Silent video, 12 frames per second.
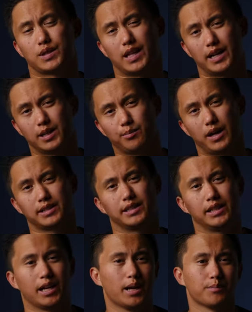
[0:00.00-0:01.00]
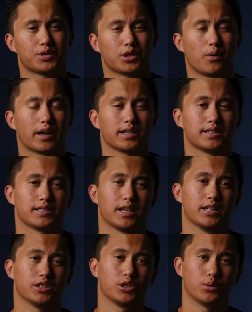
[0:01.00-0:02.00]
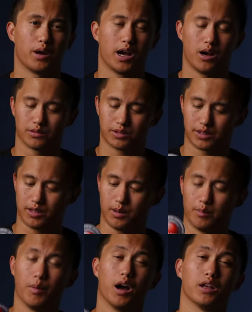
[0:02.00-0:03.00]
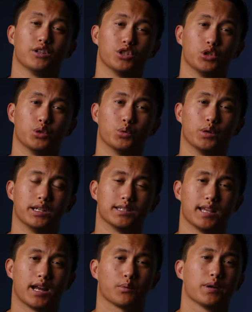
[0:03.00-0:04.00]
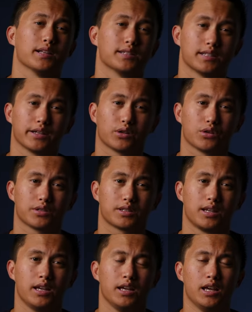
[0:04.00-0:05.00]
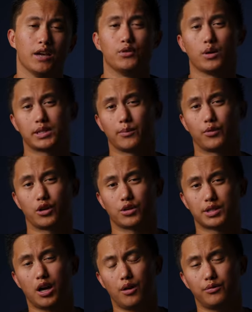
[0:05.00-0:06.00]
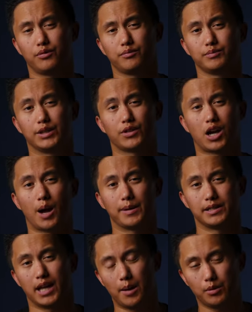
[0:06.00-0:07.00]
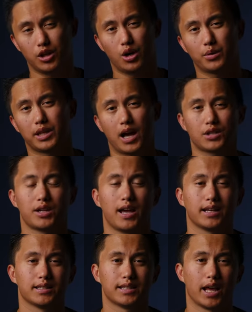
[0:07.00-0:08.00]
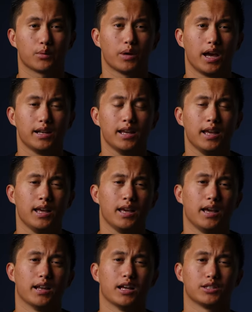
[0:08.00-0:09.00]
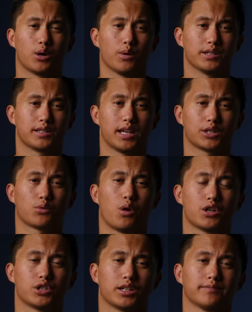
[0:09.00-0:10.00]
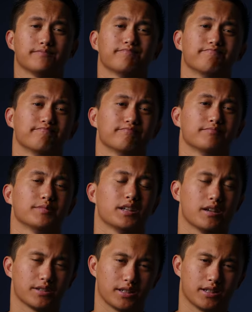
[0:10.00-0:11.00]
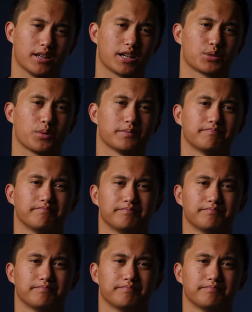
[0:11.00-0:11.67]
slide in my DM so I can send you out some new Is That a Red stickers. If you want some for yourself, leave a comment down below with hashtag Is That a Red. And as always, thanks for watching, and I'll see you in the next one.